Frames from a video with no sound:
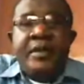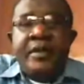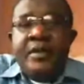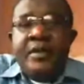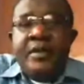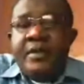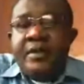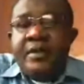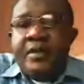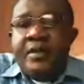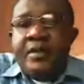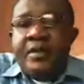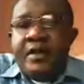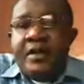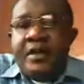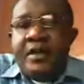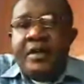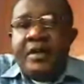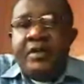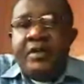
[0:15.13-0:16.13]
Yeah,
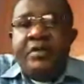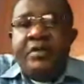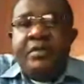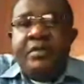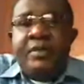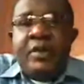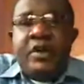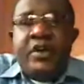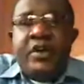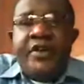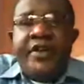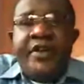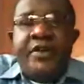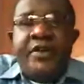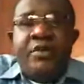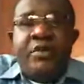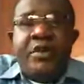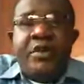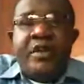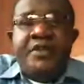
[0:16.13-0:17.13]
good morning
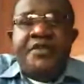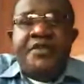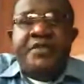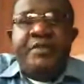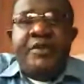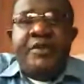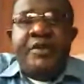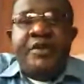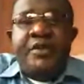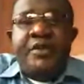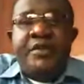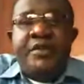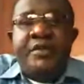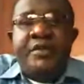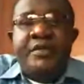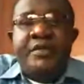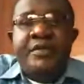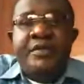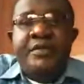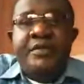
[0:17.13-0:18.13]
once more.
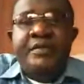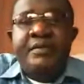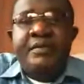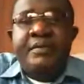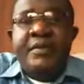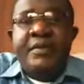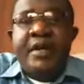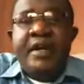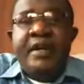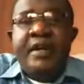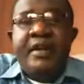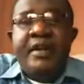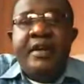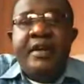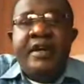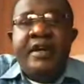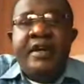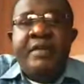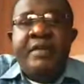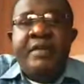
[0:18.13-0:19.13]
My
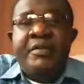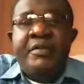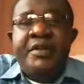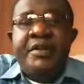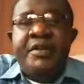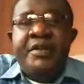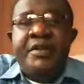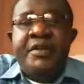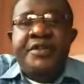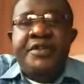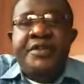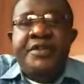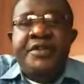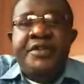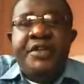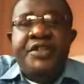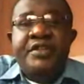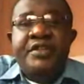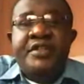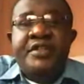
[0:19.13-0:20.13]
name is
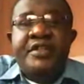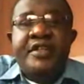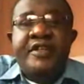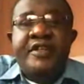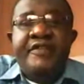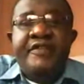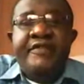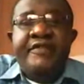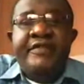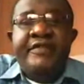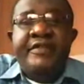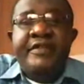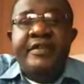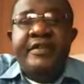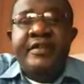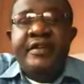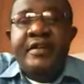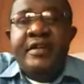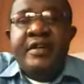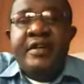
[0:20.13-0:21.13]
Tommy Joseph,
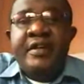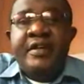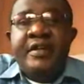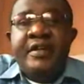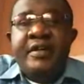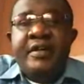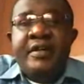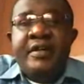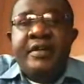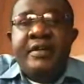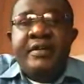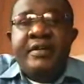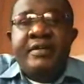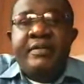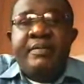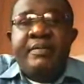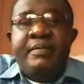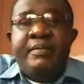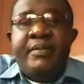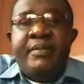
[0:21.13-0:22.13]
making
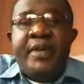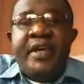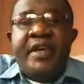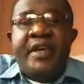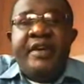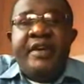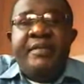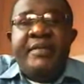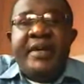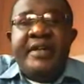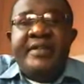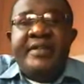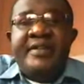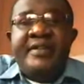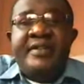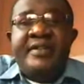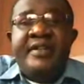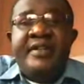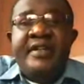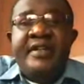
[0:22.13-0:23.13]
my sixth
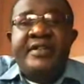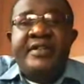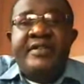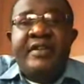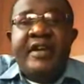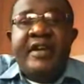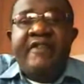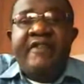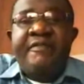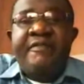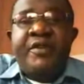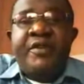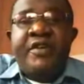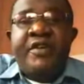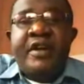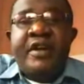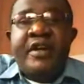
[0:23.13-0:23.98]
live broadcast